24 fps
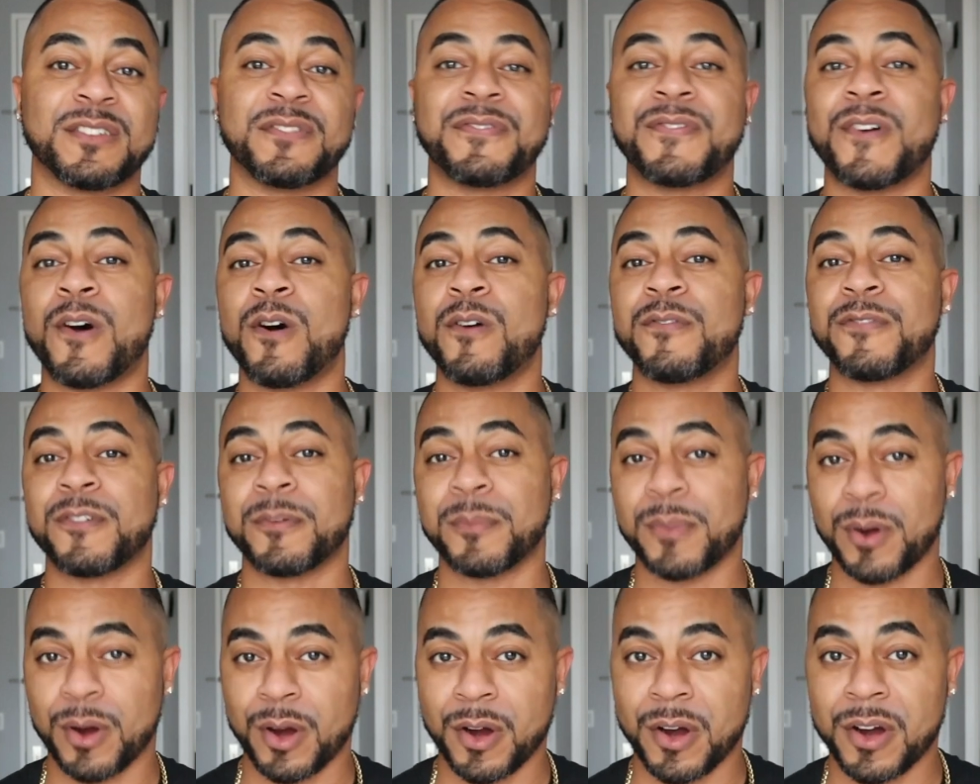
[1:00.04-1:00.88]
the phone
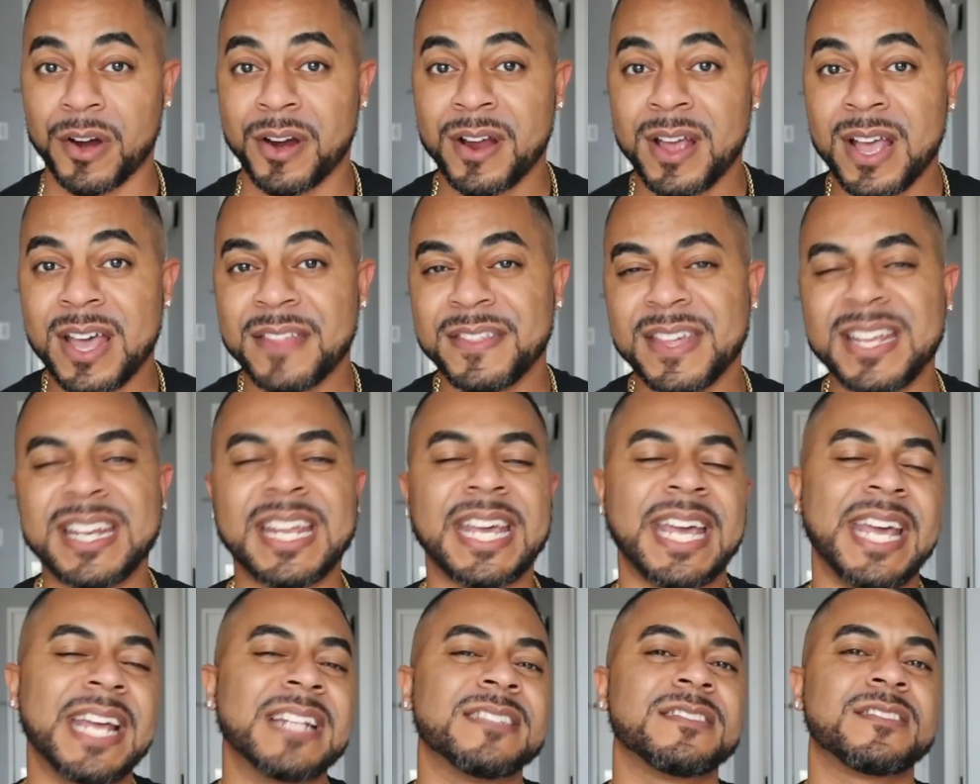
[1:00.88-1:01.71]
from her,
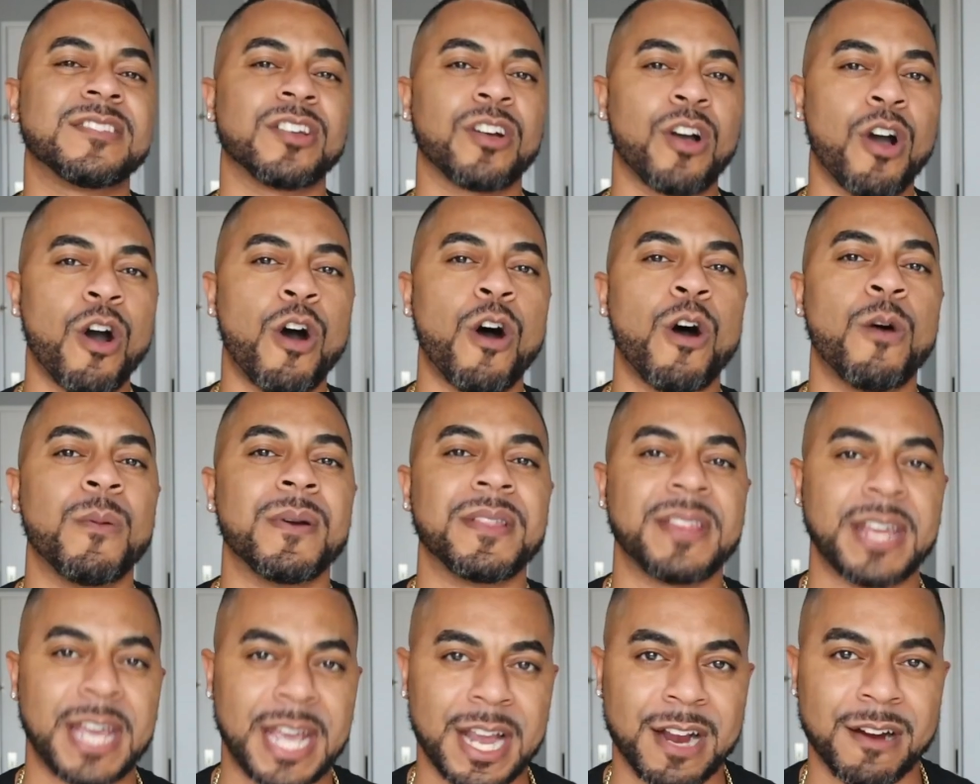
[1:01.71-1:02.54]
then ends the call
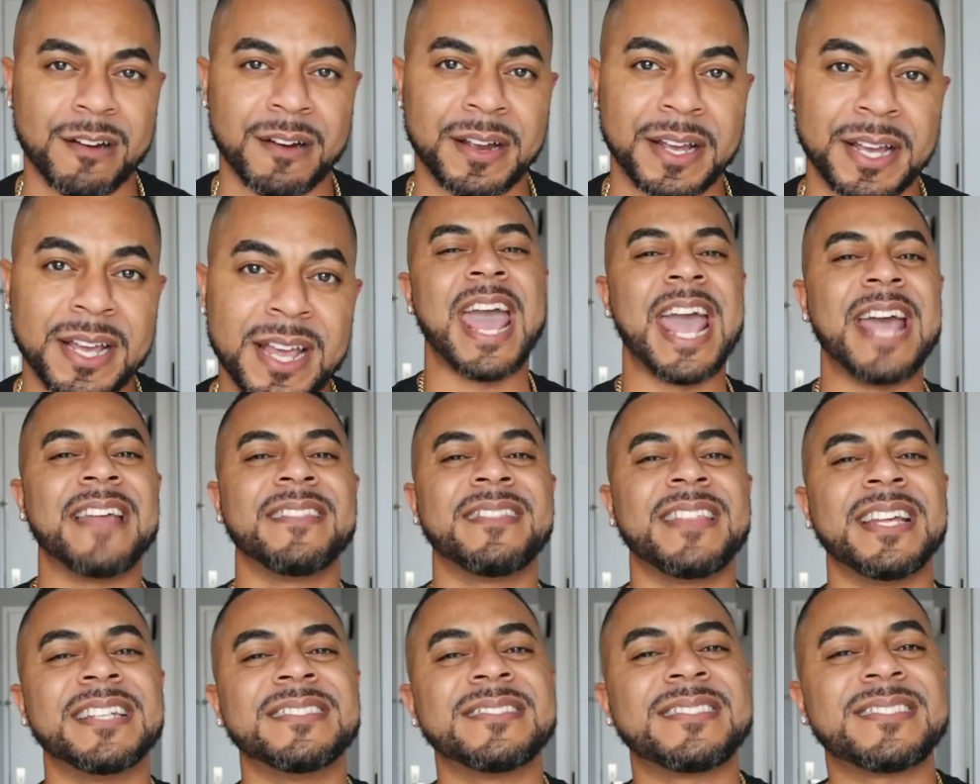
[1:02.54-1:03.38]
with Harry,
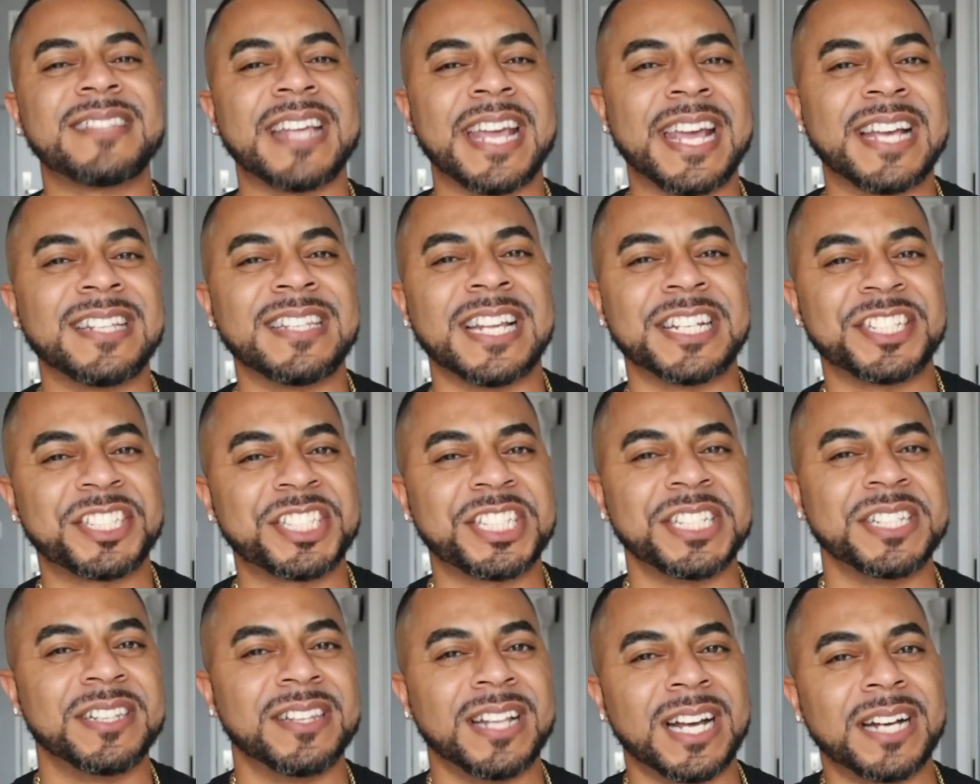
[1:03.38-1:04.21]
and then saying that
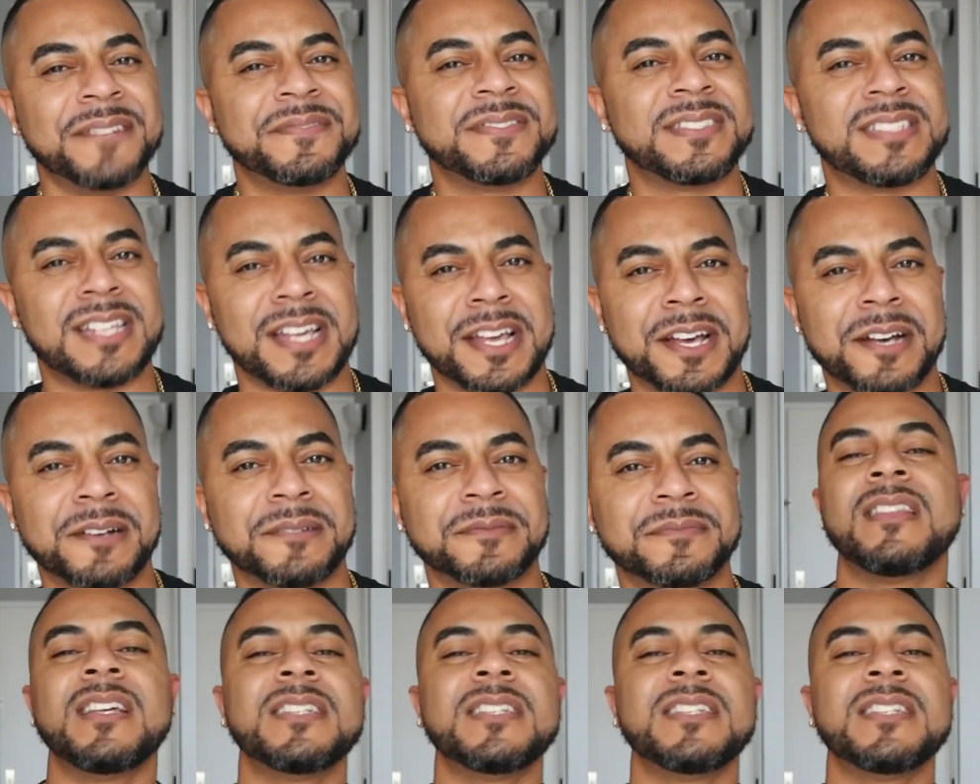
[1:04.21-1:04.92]
she loves him.